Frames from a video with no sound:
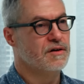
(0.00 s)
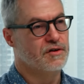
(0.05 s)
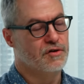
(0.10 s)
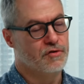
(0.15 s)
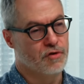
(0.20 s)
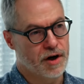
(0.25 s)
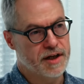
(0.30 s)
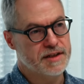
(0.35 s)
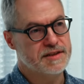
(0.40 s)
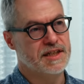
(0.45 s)

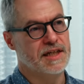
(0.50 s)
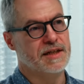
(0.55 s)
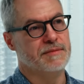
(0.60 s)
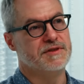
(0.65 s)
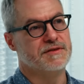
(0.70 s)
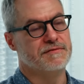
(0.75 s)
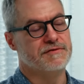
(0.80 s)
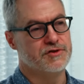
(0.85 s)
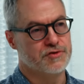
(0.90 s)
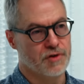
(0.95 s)
great
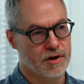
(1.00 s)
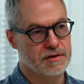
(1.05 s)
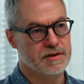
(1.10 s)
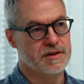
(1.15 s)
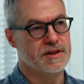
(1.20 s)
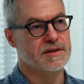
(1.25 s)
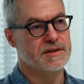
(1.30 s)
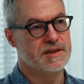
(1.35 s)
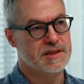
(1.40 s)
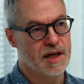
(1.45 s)
teams have struggled
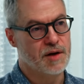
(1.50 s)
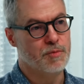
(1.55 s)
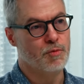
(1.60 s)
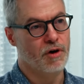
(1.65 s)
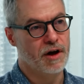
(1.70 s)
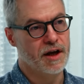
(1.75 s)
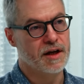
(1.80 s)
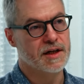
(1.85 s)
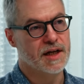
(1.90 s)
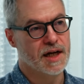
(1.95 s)
in the same
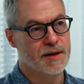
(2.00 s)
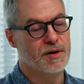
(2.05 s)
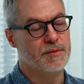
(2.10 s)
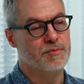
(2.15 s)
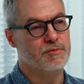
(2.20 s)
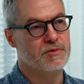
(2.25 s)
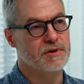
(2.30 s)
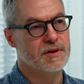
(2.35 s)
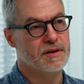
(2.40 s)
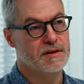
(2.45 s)
way and come
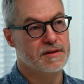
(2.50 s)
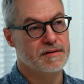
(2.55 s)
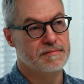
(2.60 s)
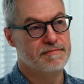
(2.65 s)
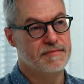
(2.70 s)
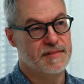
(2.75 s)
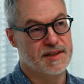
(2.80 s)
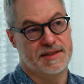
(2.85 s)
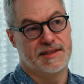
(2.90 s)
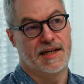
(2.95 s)
up with
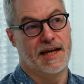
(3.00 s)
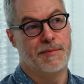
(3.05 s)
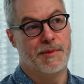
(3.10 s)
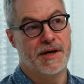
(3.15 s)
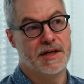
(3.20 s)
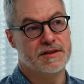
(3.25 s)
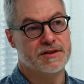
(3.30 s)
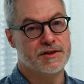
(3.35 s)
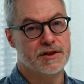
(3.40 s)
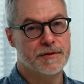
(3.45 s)
the same
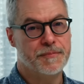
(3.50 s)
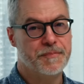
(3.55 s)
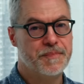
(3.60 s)
answer.